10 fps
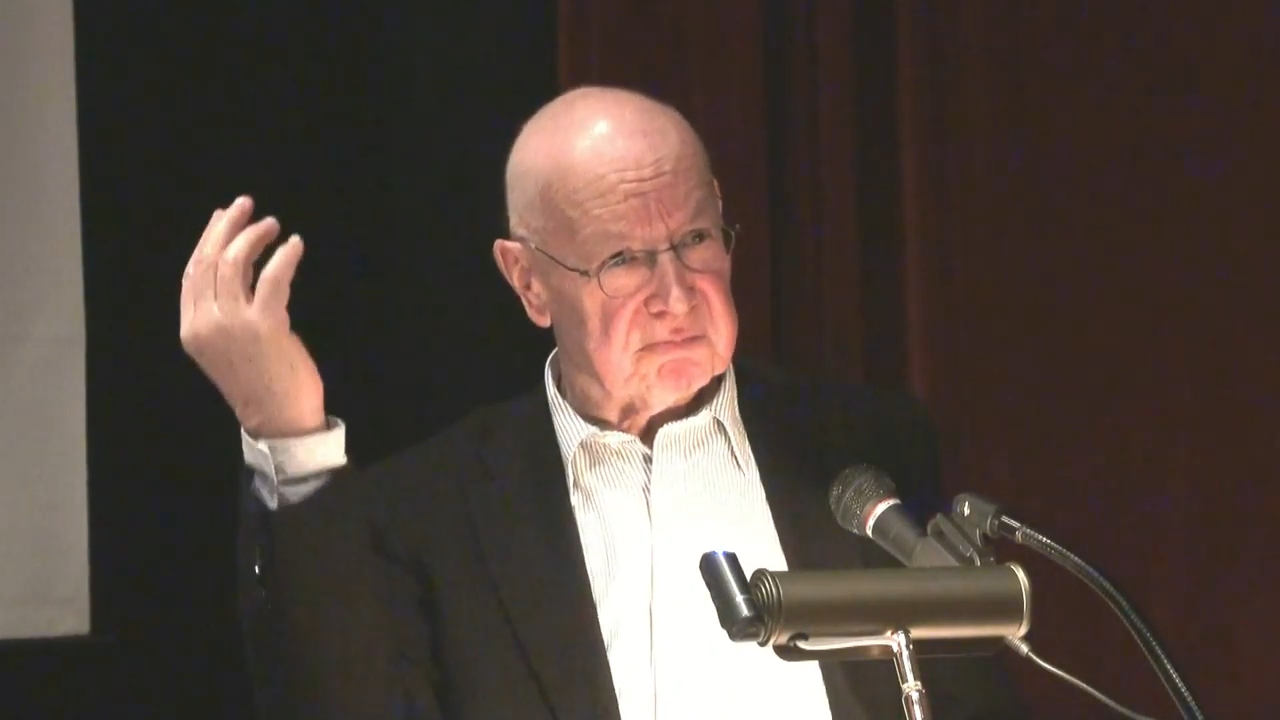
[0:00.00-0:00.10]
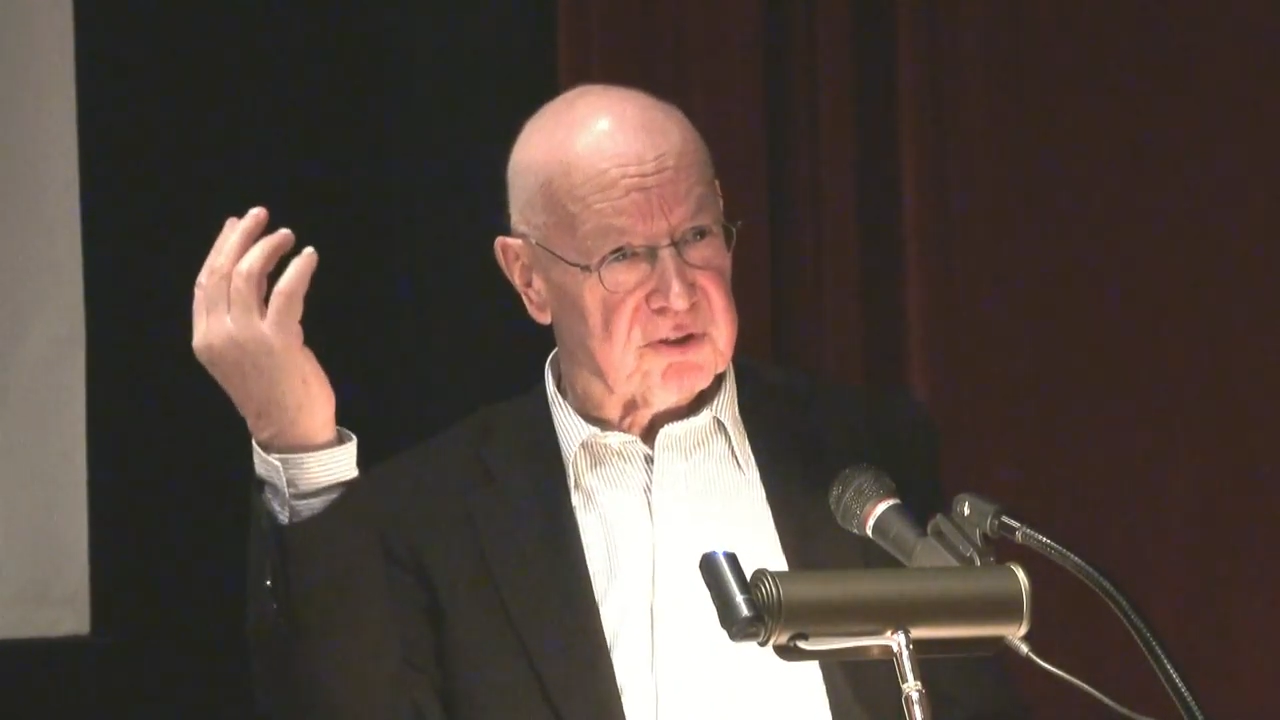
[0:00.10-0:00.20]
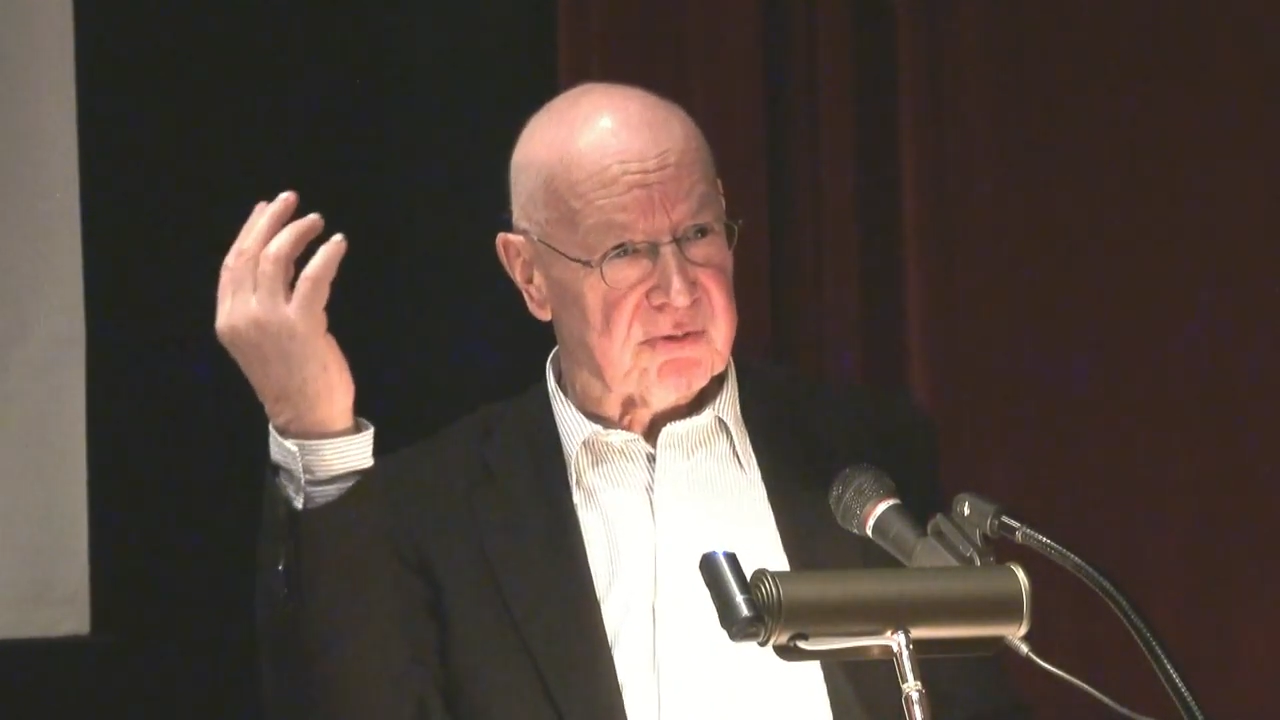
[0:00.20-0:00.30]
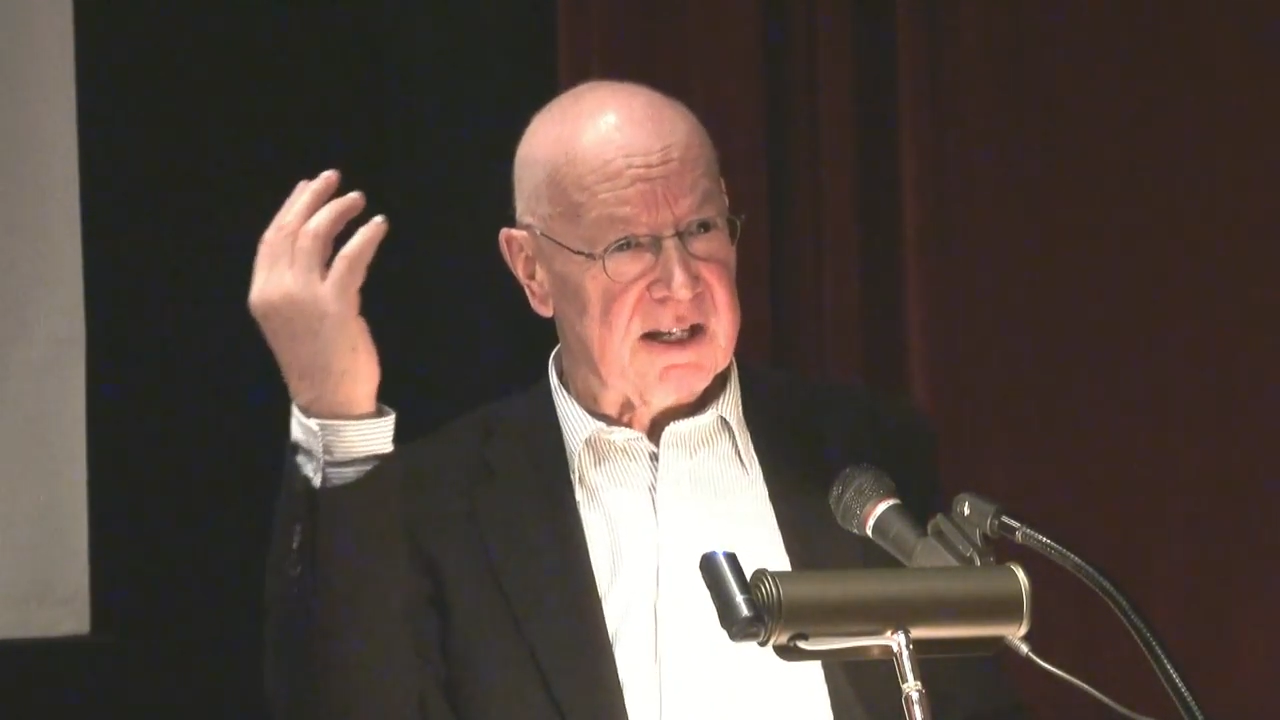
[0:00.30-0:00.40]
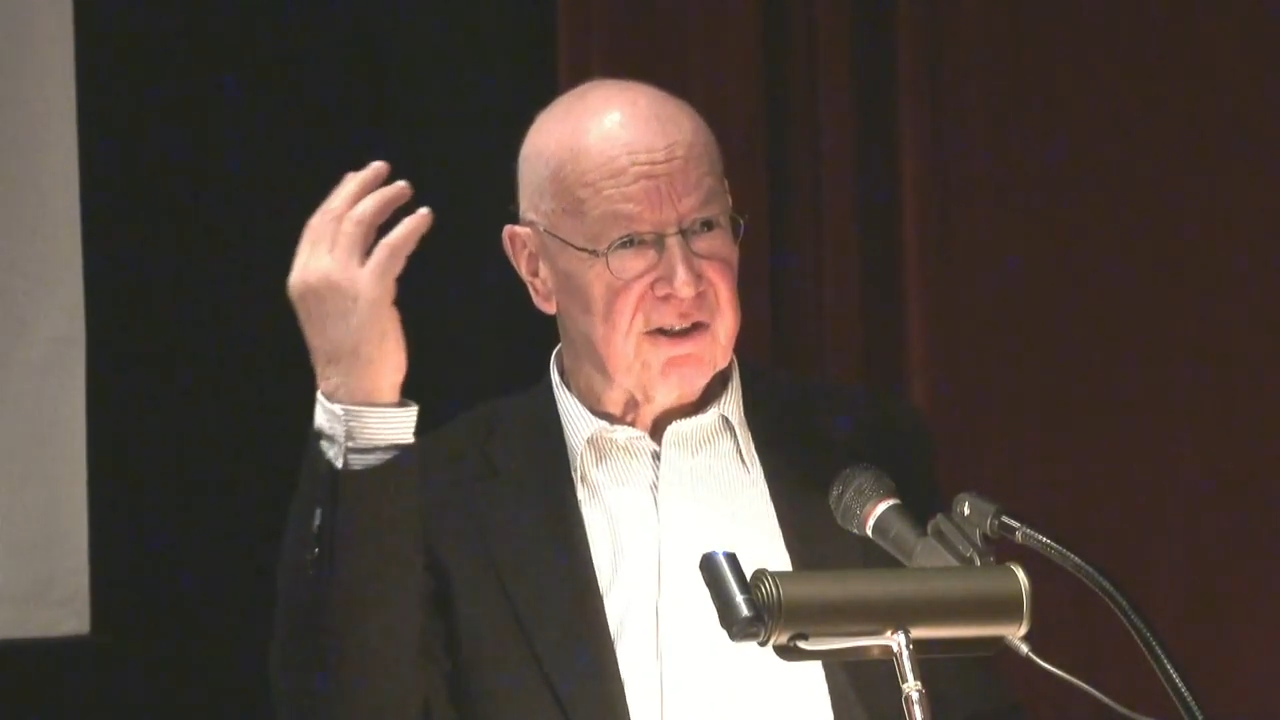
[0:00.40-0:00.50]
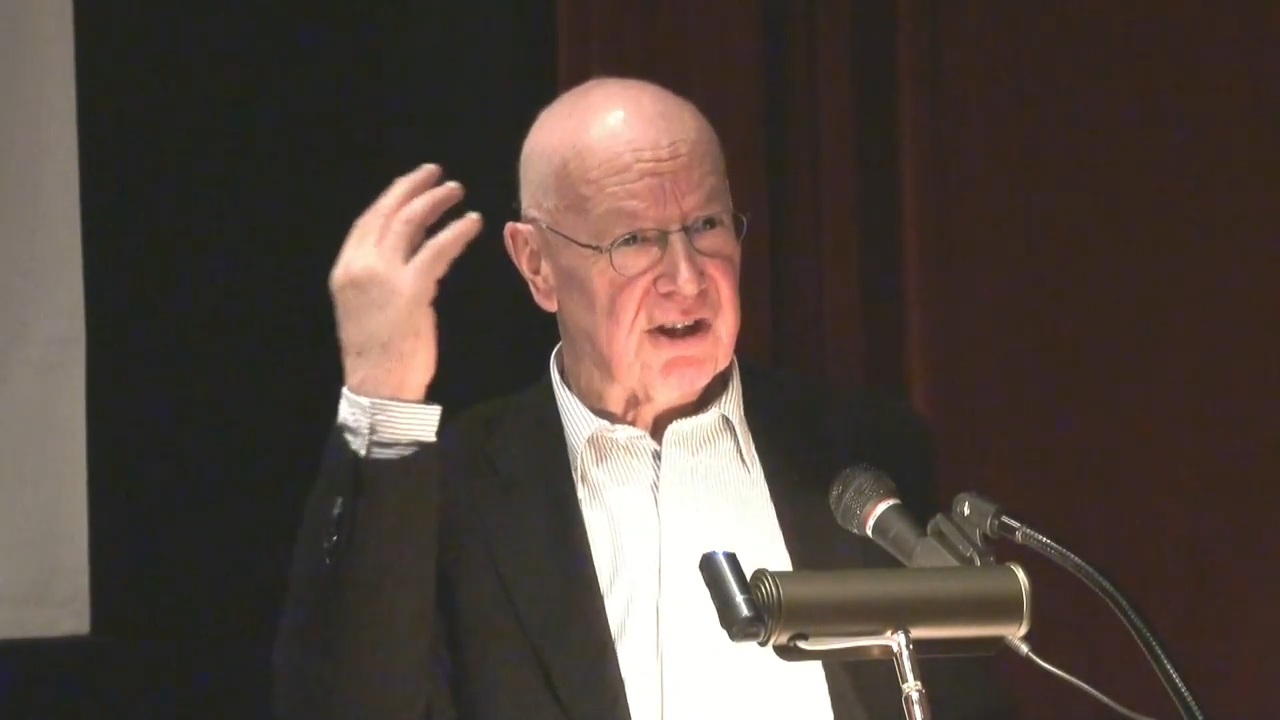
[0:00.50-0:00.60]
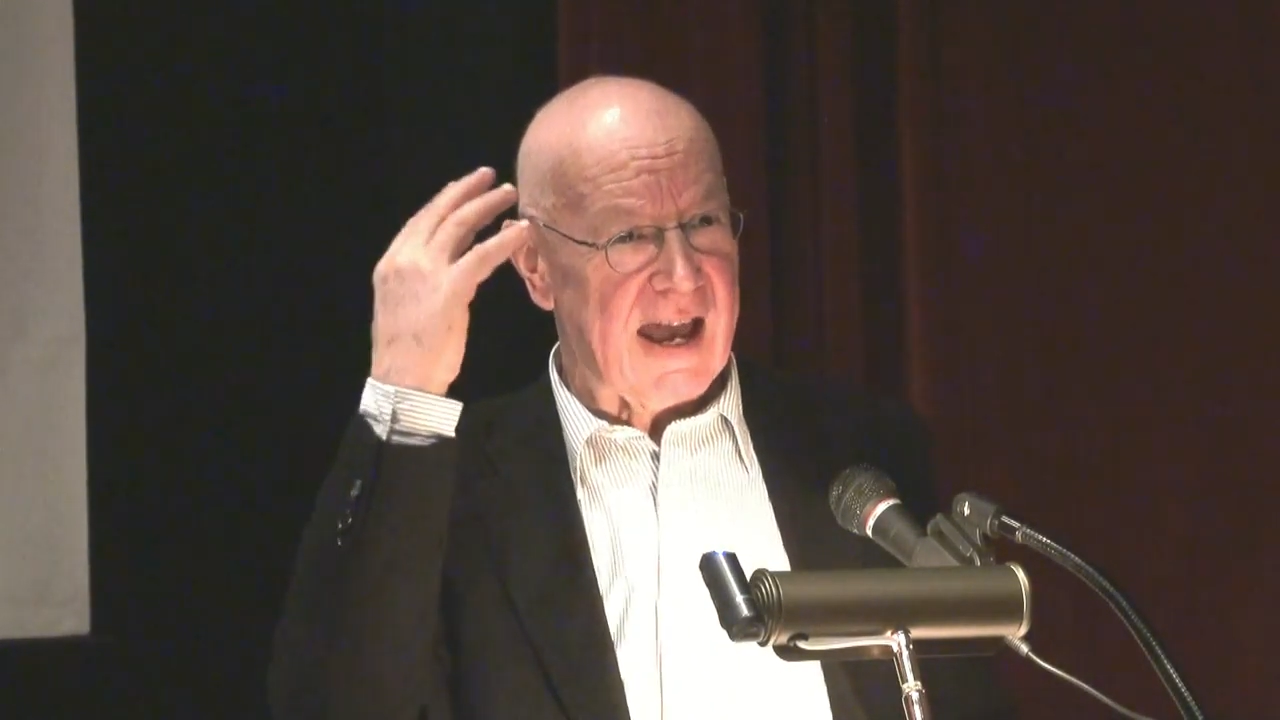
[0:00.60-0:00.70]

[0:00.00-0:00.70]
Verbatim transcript: strange